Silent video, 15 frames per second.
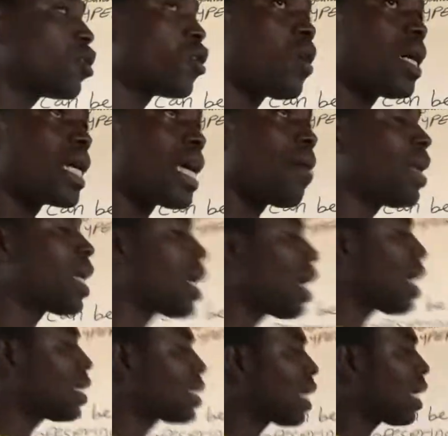or
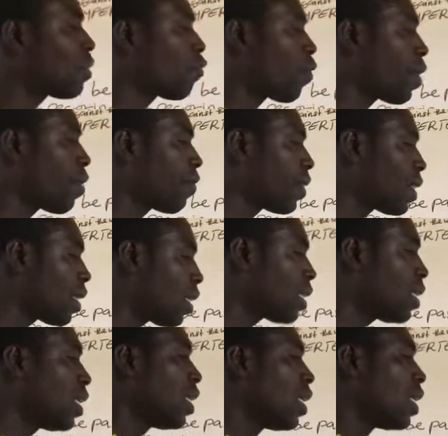chemicals that when we think
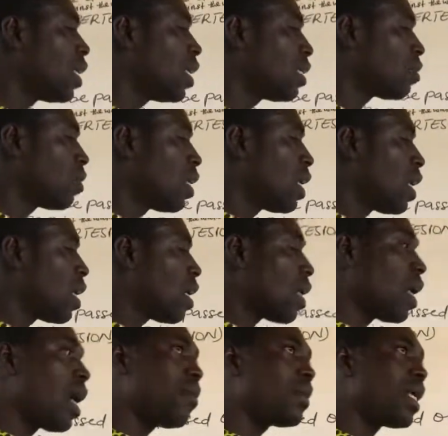it
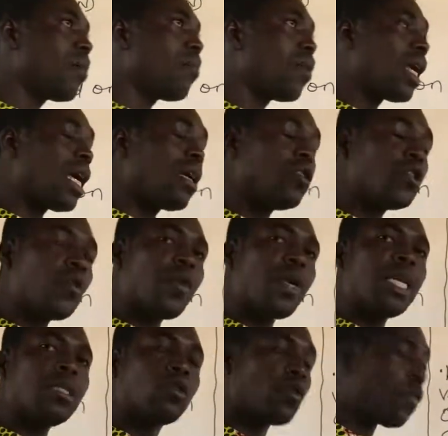helps the
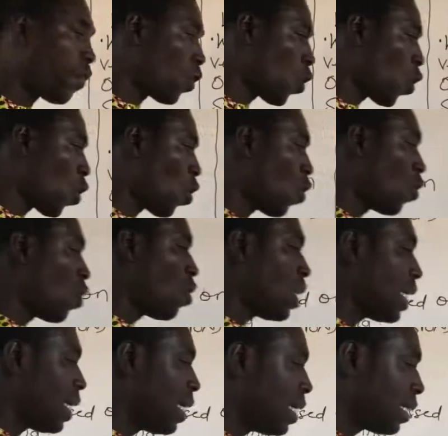urine to flow
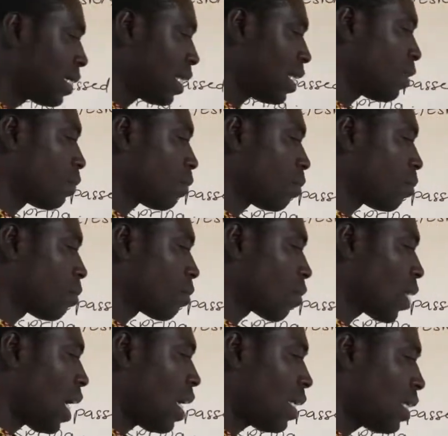easily.
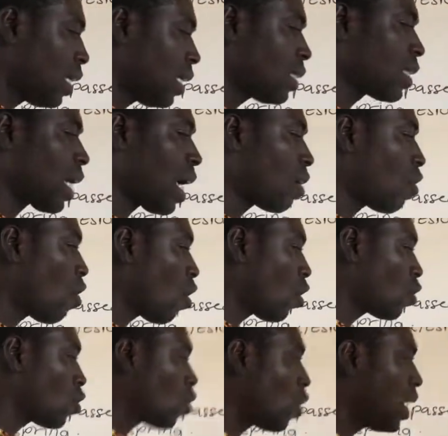And this can
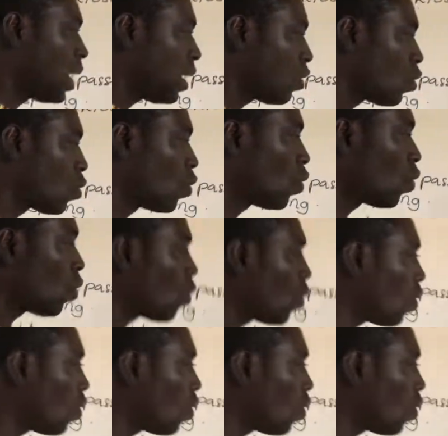also lead to